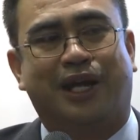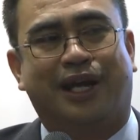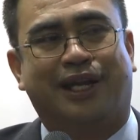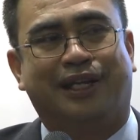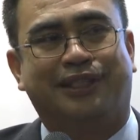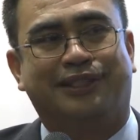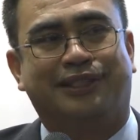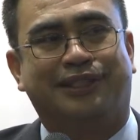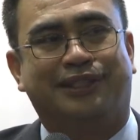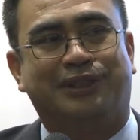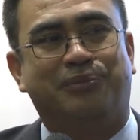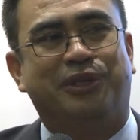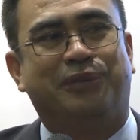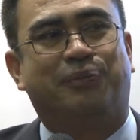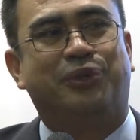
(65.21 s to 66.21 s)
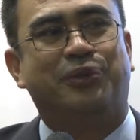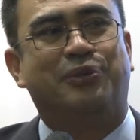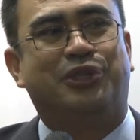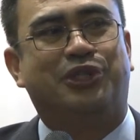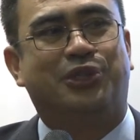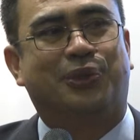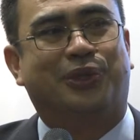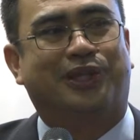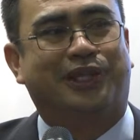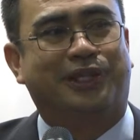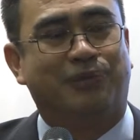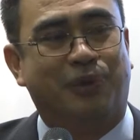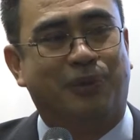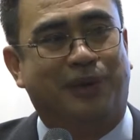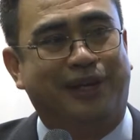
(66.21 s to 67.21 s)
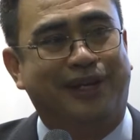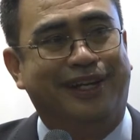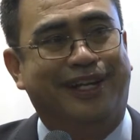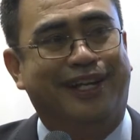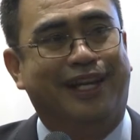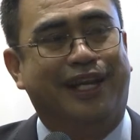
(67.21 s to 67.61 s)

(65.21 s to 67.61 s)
Uh, it's, it's a bit premature at the moment.